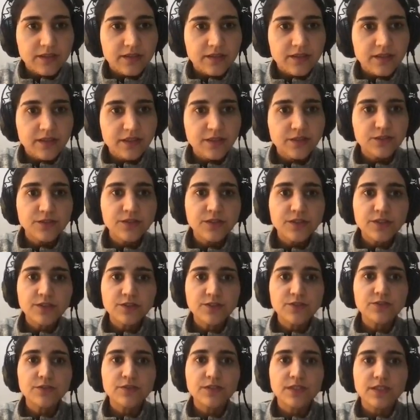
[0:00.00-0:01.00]
In order
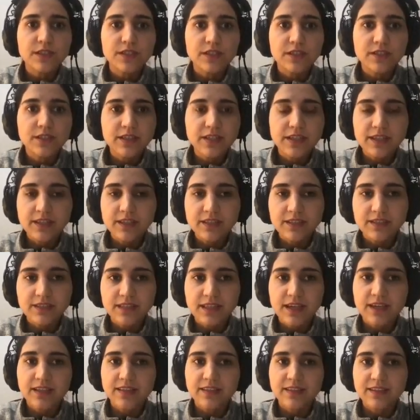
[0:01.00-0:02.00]
to tell Git
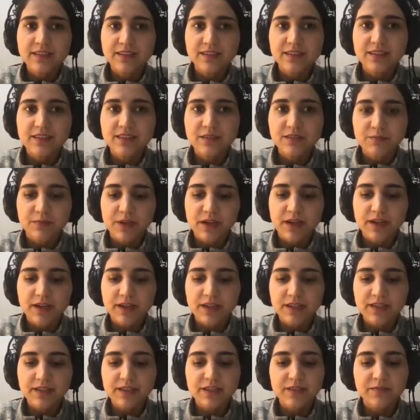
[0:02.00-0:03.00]
that this is
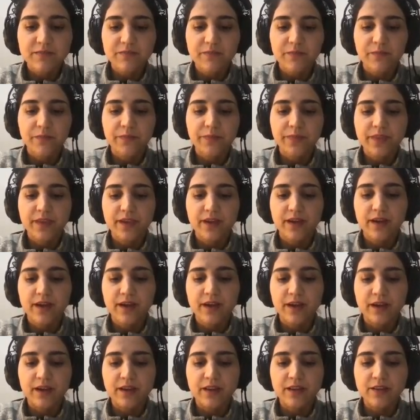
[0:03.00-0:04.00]
my
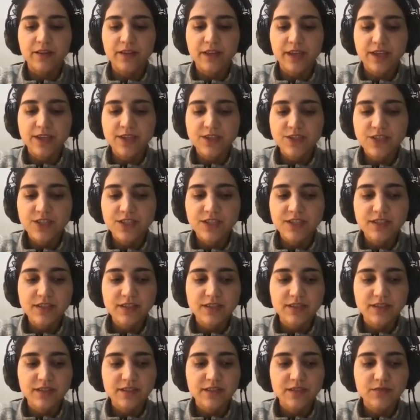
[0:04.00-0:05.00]
location
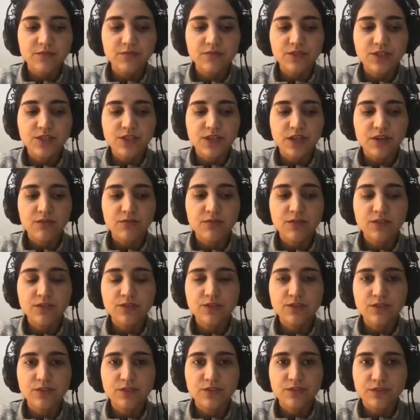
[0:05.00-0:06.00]
in which I want
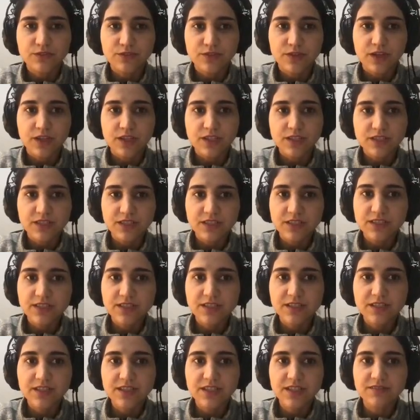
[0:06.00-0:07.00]
to
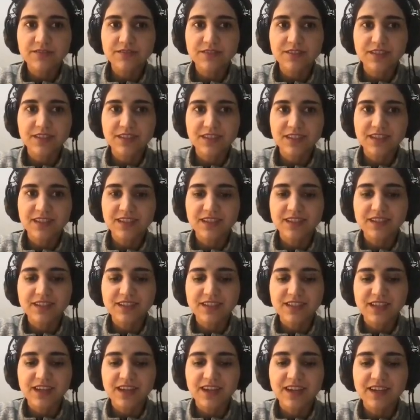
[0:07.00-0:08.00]
consider everything
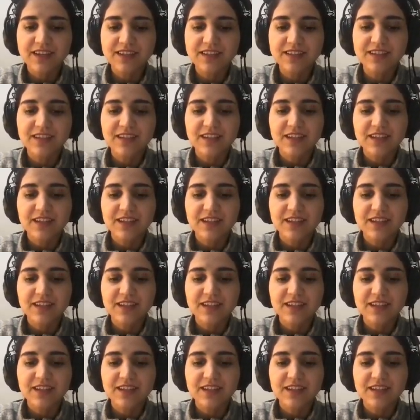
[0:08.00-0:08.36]
inside